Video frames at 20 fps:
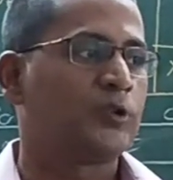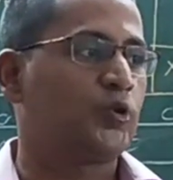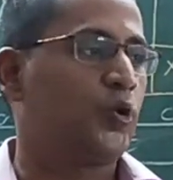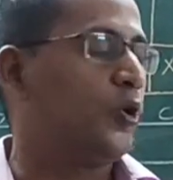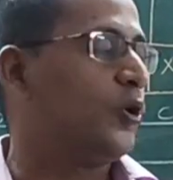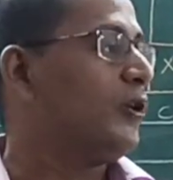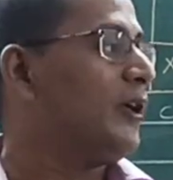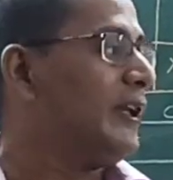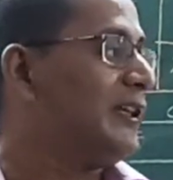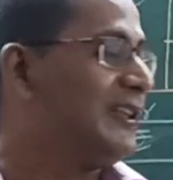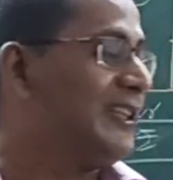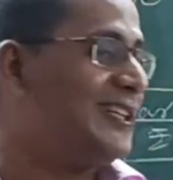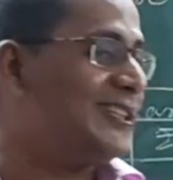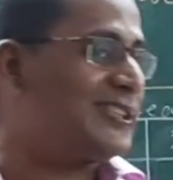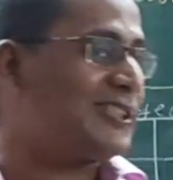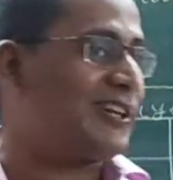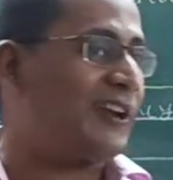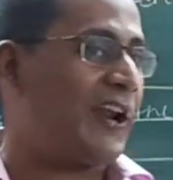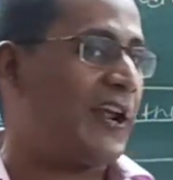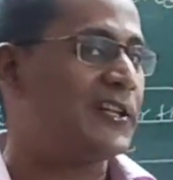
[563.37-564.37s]
So
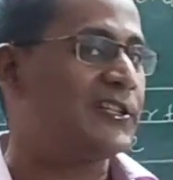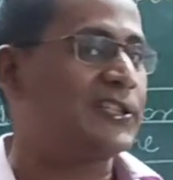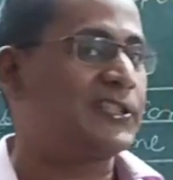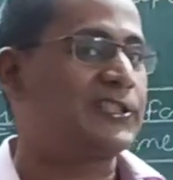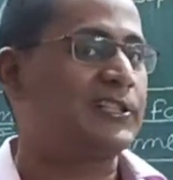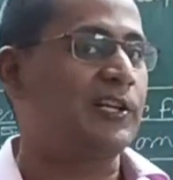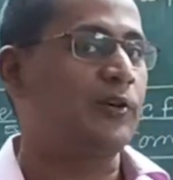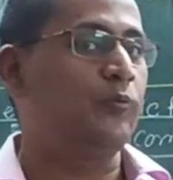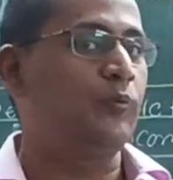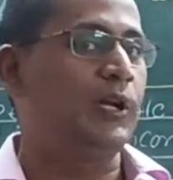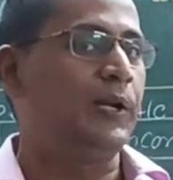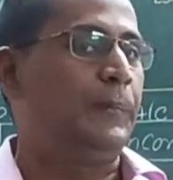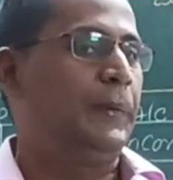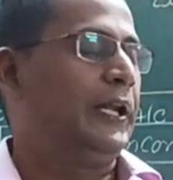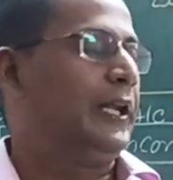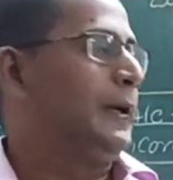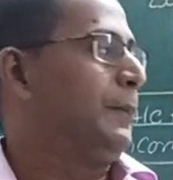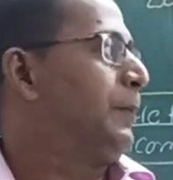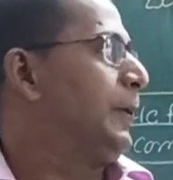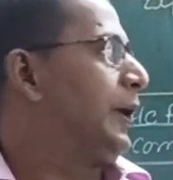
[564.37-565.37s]
this transaction will be
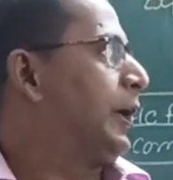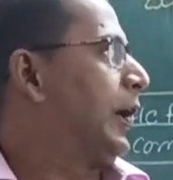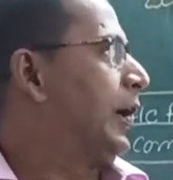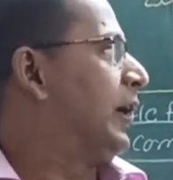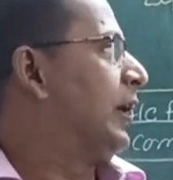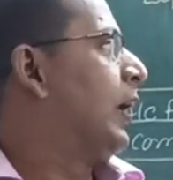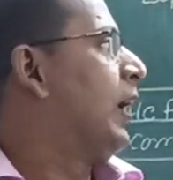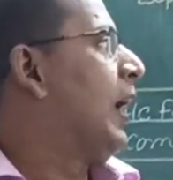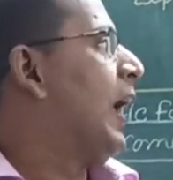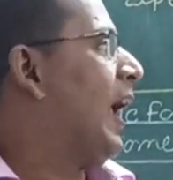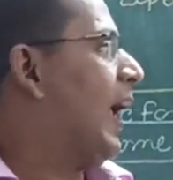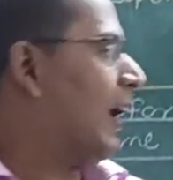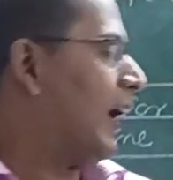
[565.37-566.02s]
repeated,